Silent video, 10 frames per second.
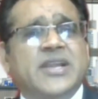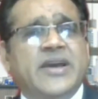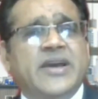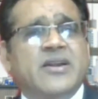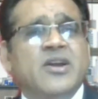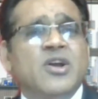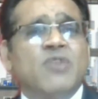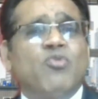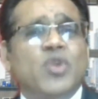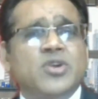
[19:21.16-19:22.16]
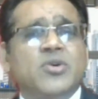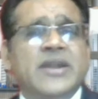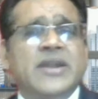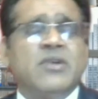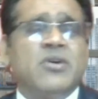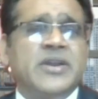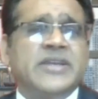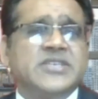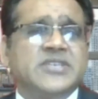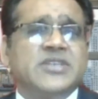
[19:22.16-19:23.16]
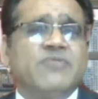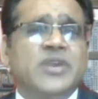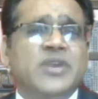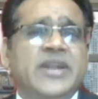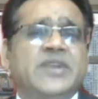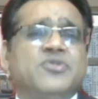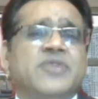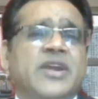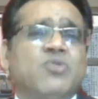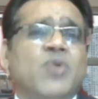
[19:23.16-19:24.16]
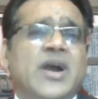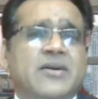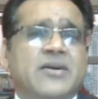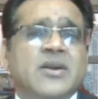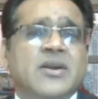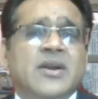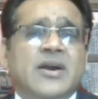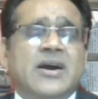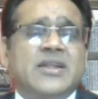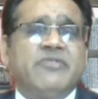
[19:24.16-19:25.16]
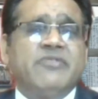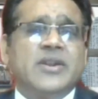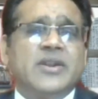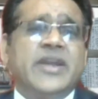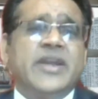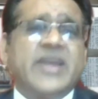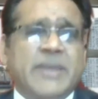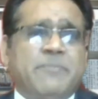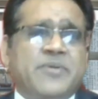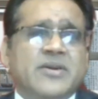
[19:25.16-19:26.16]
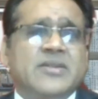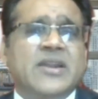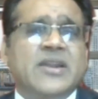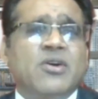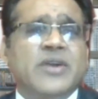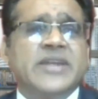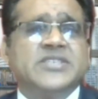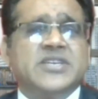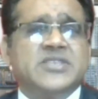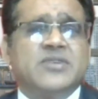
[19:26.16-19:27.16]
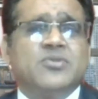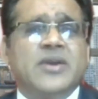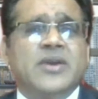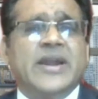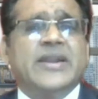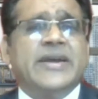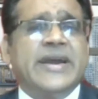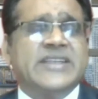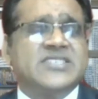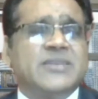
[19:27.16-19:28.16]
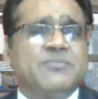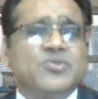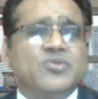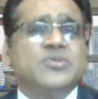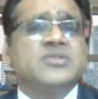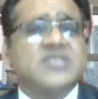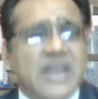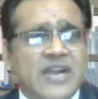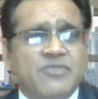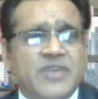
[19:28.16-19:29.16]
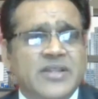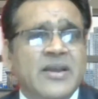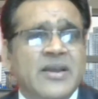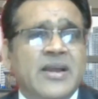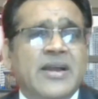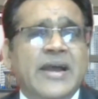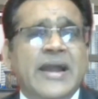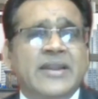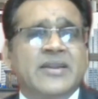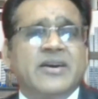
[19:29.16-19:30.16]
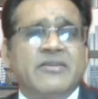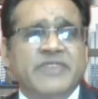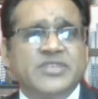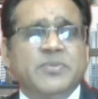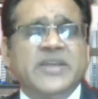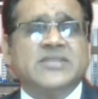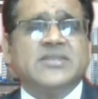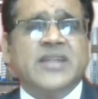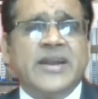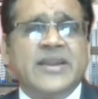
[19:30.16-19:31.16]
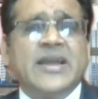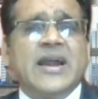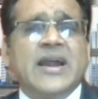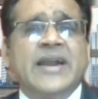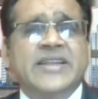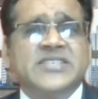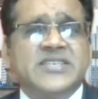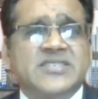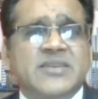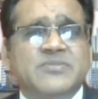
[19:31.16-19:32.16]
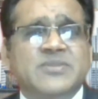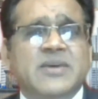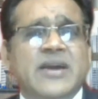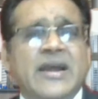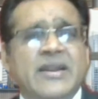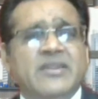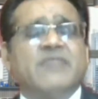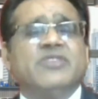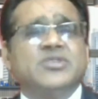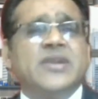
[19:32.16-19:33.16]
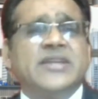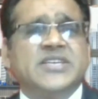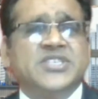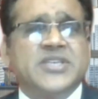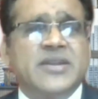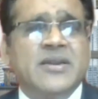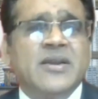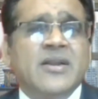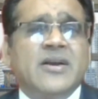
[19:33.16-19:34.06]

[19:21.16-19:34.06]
layer, what all an organization would need to require, they would equip an organization to get a heads up to start with. And which means the entire IT systems and the virtualization